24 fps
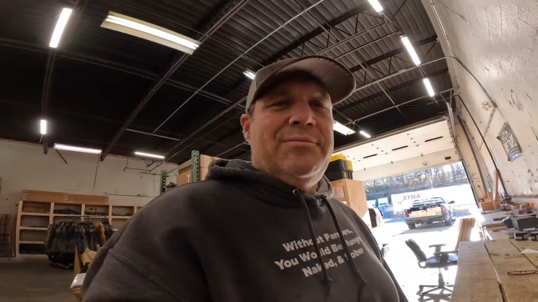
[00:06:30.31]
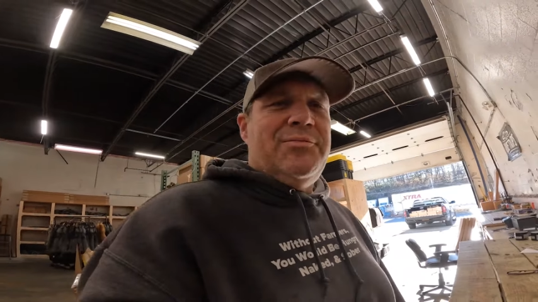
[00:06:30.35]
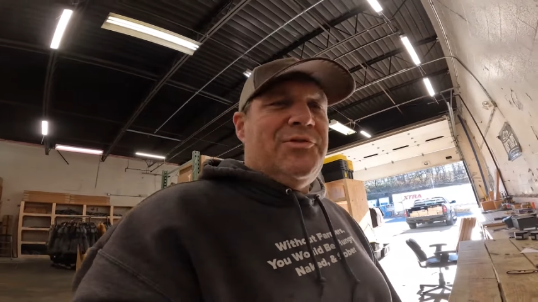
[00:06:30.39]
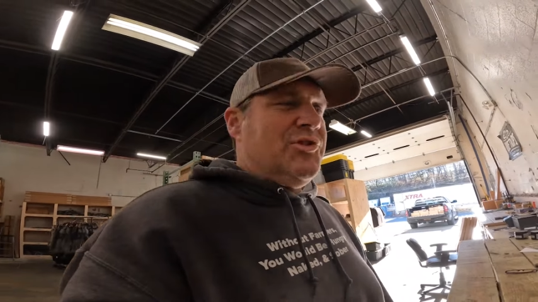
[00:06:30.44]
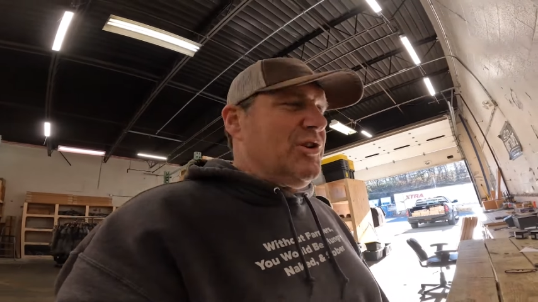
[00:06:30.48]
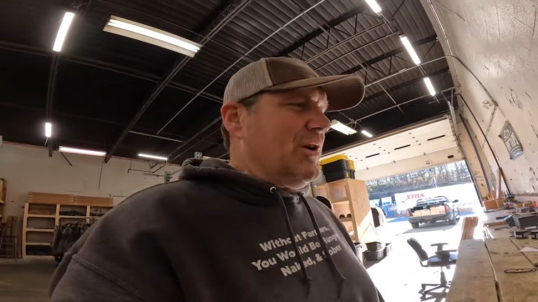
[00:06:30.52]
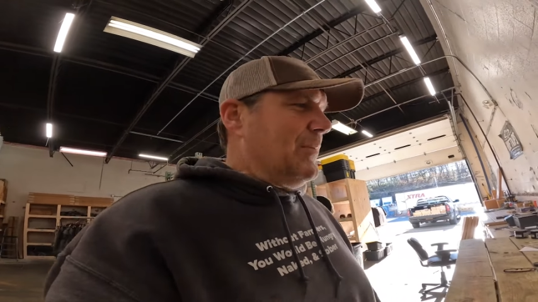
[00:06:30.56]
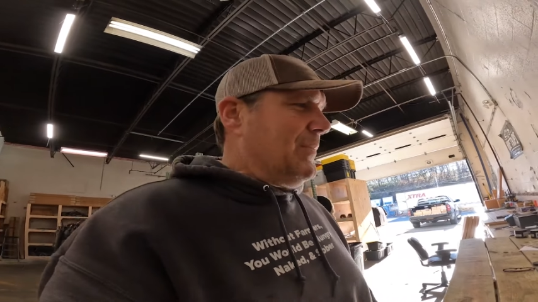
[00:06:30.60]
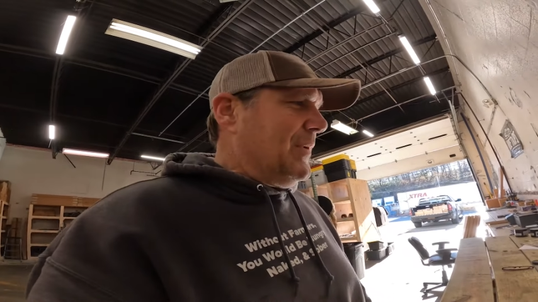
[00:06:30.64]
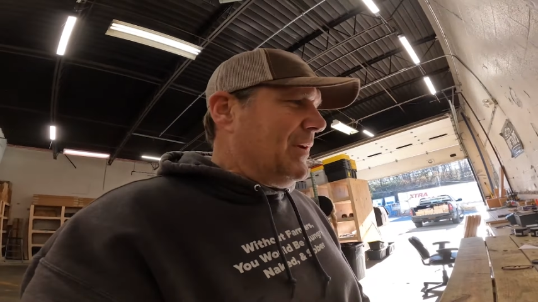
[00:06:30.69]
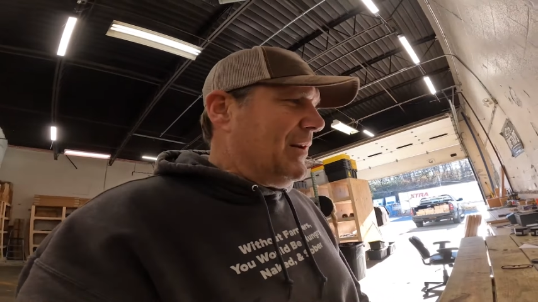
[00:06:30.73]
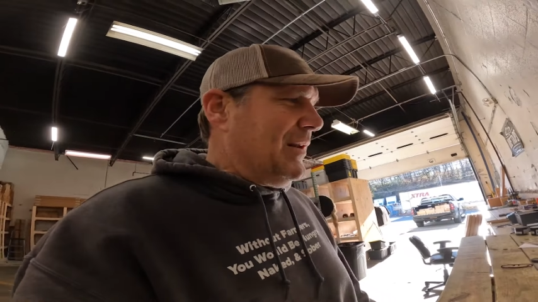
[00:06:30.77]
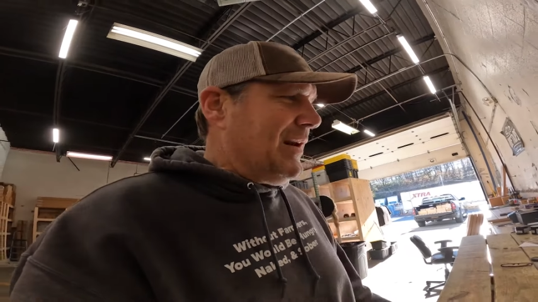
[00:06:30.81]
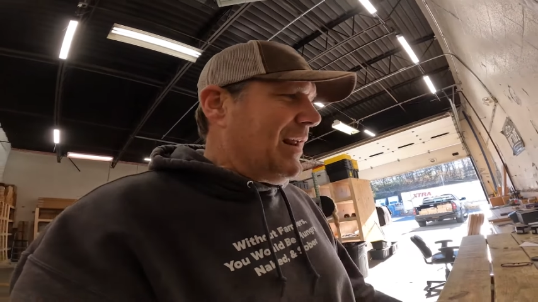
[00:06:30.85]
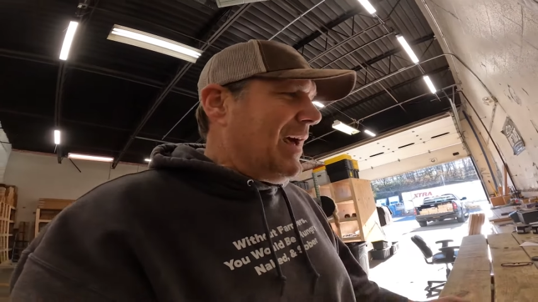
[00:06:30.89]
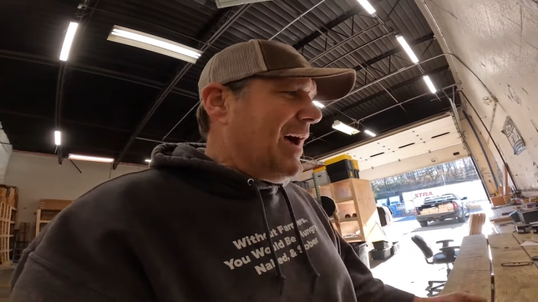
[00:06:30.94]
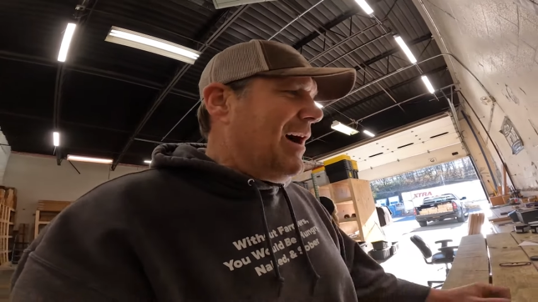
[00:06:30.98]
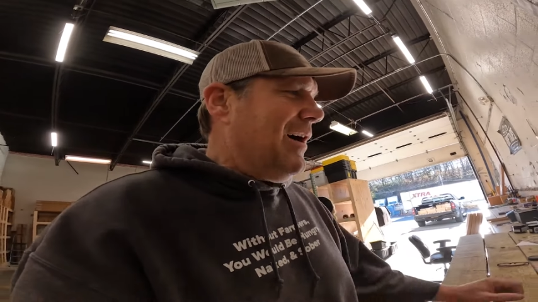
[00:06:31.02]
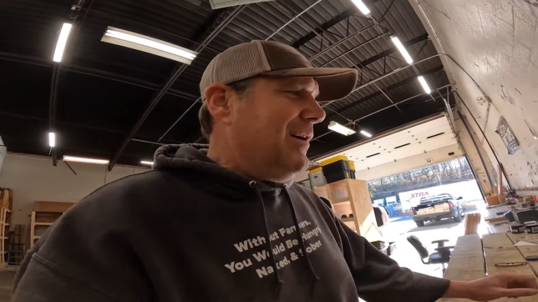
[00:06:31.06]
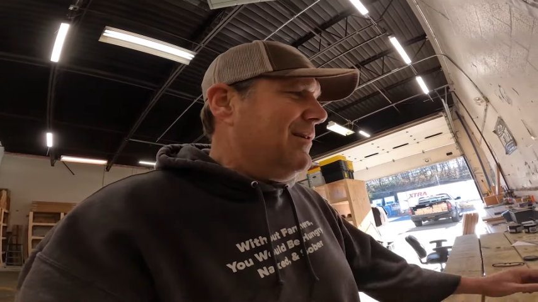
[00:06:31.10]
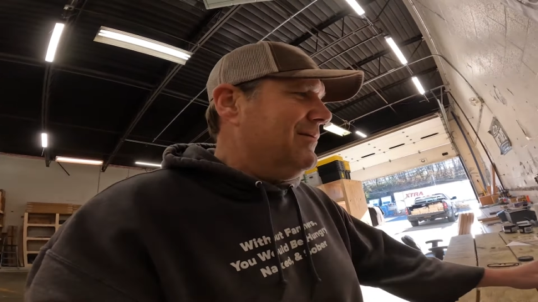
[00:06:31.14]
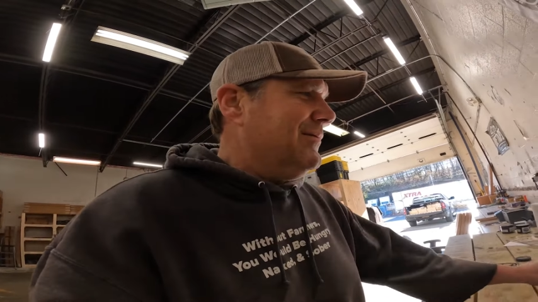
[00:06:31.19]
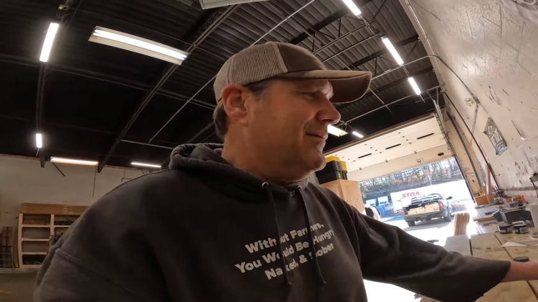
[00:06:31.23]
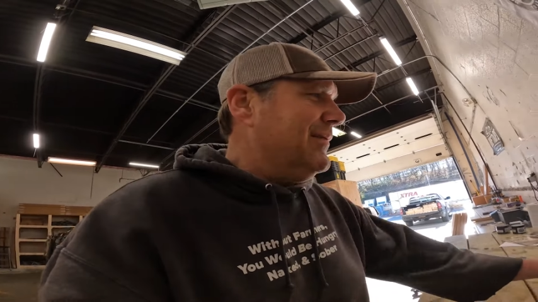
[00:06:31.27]
shipping it
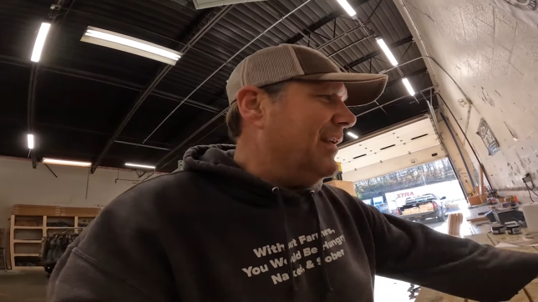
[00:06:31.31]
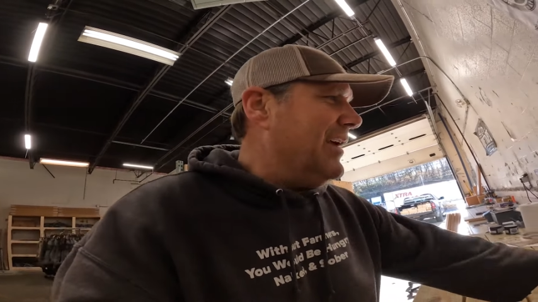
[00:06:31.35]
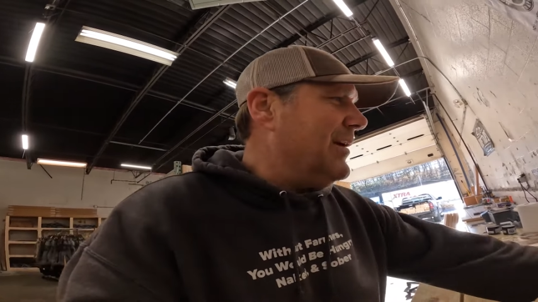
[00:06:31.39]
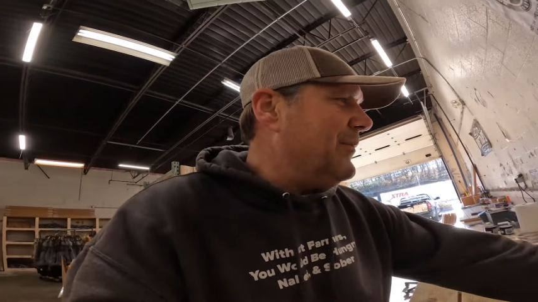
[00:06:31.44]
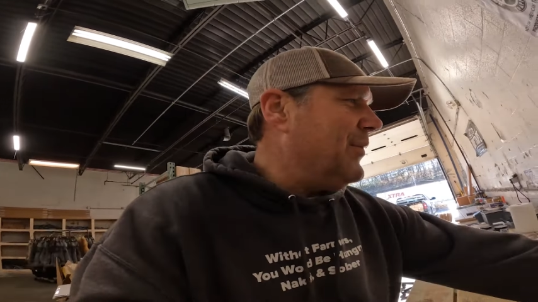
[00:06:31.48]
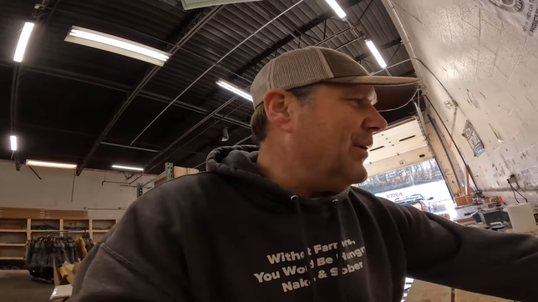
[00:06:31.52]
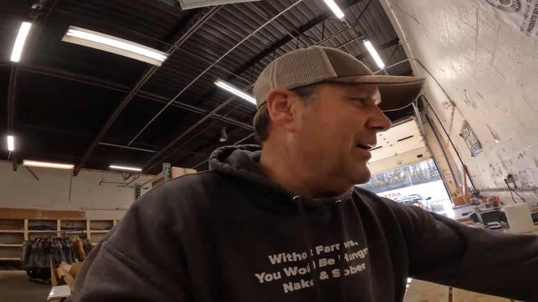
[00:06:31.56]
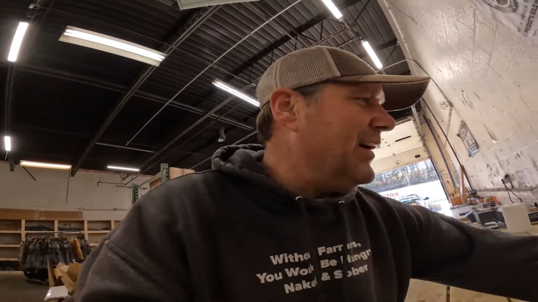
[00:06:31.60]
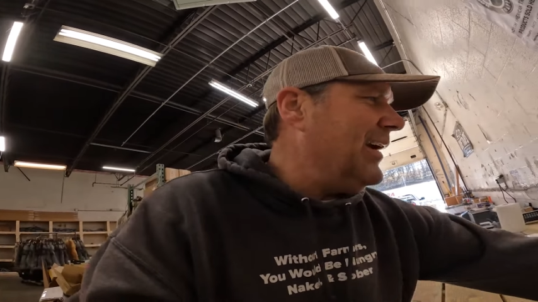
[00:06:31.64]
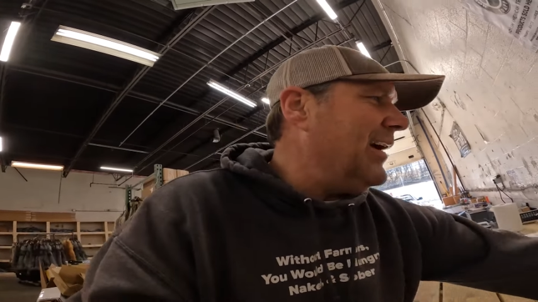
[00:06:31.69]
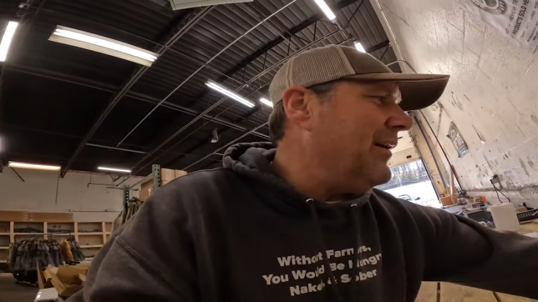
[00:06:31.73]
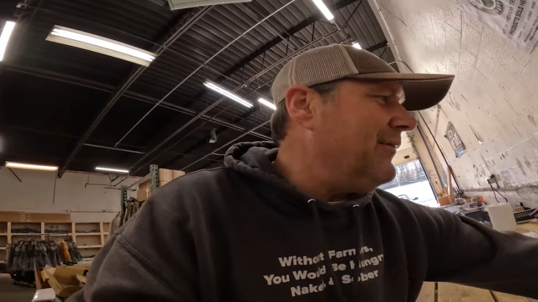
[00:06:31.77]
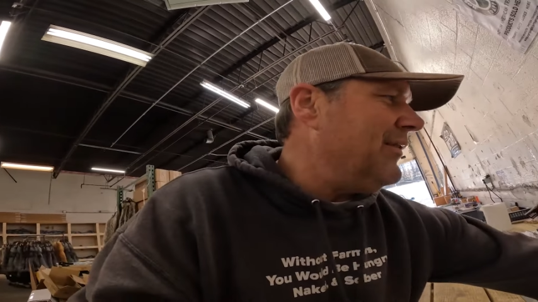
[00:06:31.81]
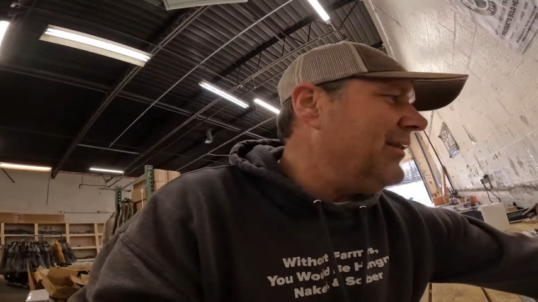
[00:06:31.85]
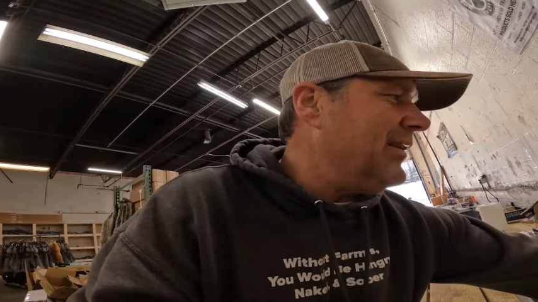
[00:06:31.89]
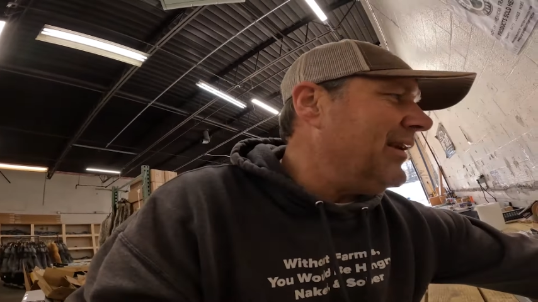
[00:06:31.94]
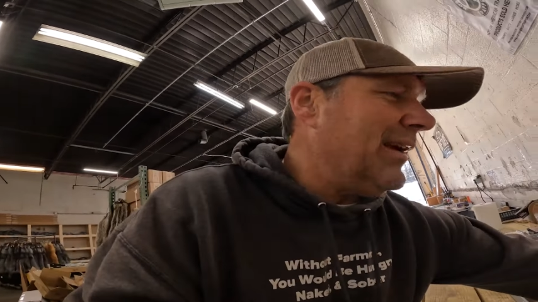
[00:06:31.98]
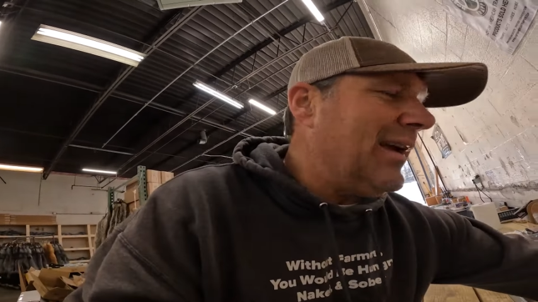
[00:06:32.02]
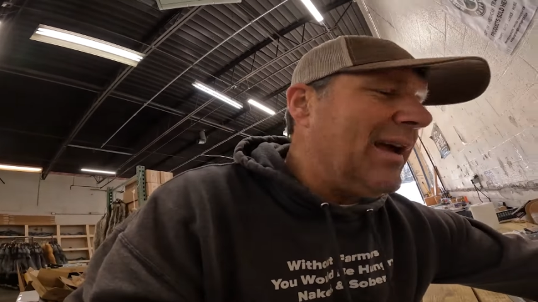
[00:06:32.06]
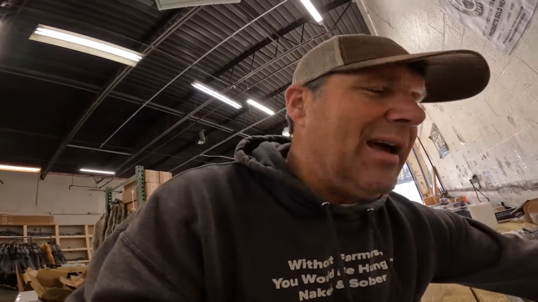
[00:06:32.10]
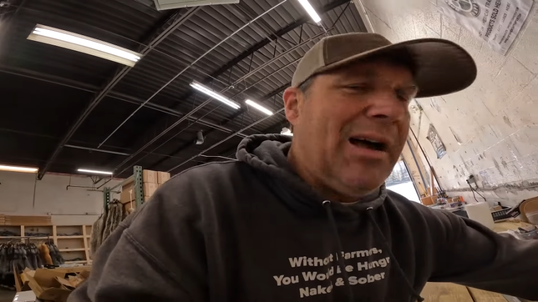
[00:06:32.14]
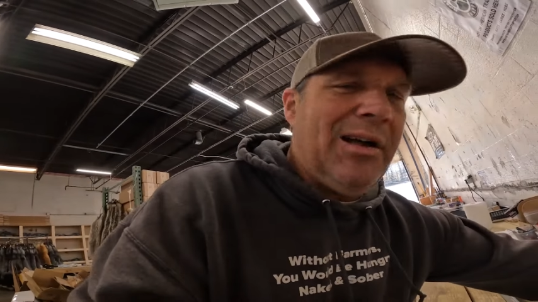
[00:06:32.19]
out, and they bring everything